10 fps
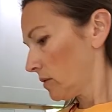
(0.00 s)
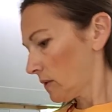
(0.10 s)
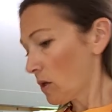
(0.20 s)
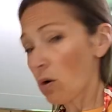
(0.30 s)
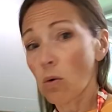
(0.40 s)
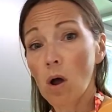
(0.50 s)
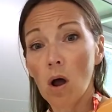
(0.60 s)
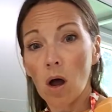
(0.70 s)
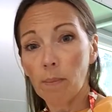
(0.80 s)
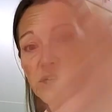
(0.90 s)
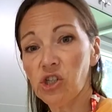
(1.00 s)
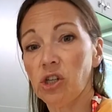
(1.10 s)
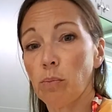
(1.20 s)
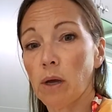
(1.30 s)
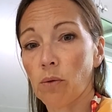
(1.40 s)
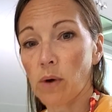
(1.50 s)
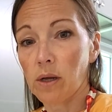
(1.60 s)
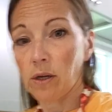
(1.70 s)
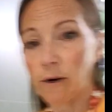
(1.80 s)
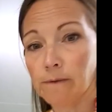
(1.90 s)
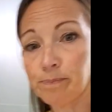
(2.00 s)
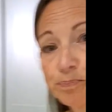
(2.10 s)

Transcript: So on my sheet pan right here,